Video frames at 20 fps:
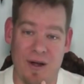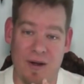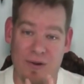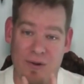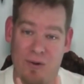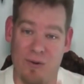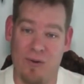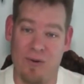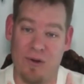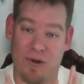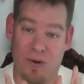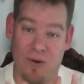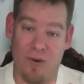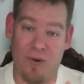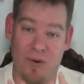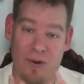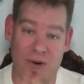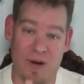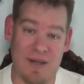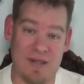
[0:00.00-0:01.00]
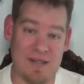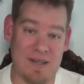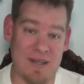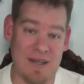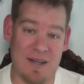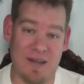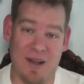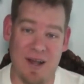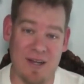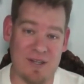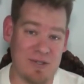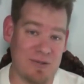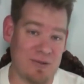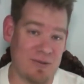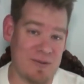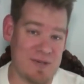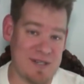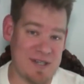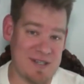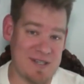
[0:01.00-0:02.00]
goal-oriented
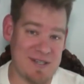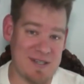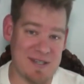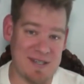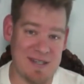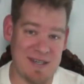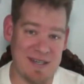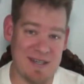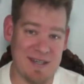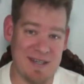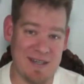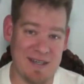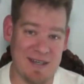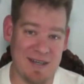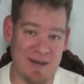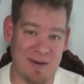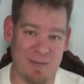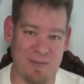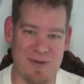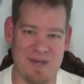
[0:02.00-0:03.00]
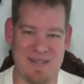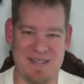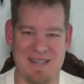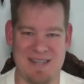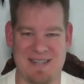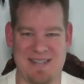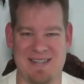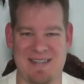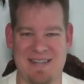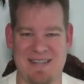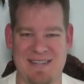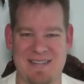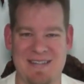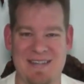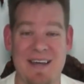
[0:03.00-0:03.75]
ecological a goal-oriented ecological